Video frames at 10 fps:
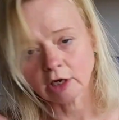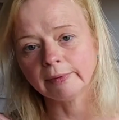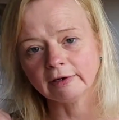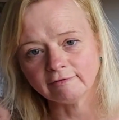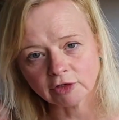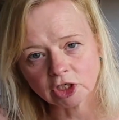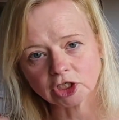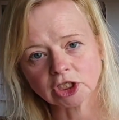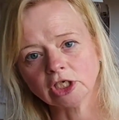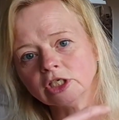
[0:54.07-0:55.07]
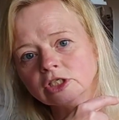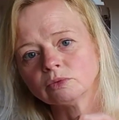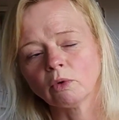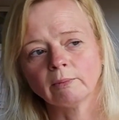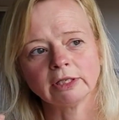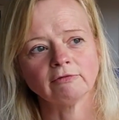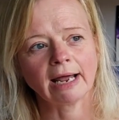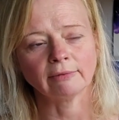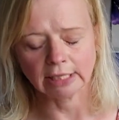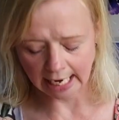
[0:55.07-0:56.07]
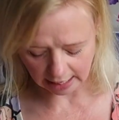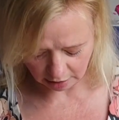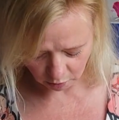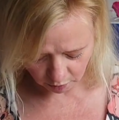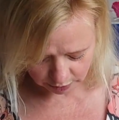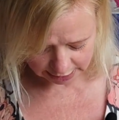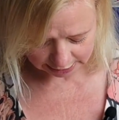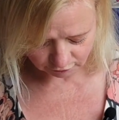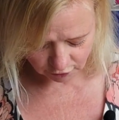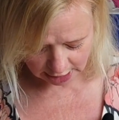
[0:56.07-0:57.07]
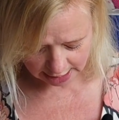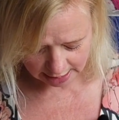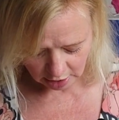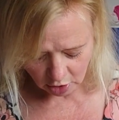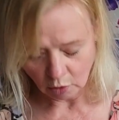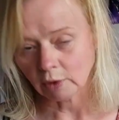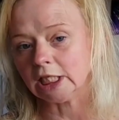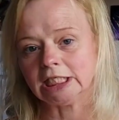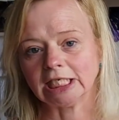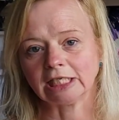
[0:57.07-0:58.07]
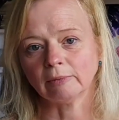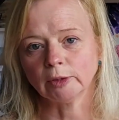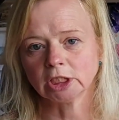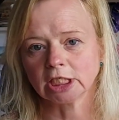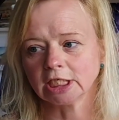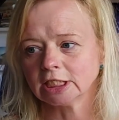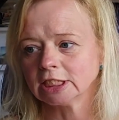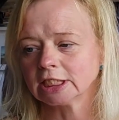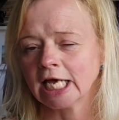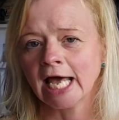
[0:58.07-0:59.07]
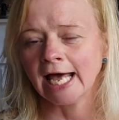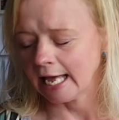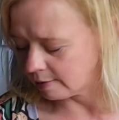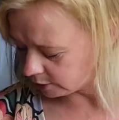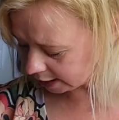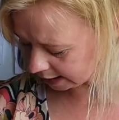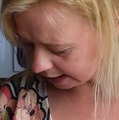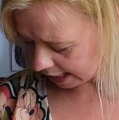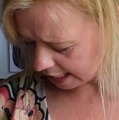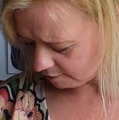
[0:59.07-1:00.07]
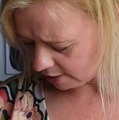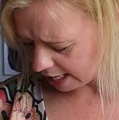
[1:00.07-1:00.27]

couple of versions, one with a round neck and one with this V with these little buttons. This is a kind of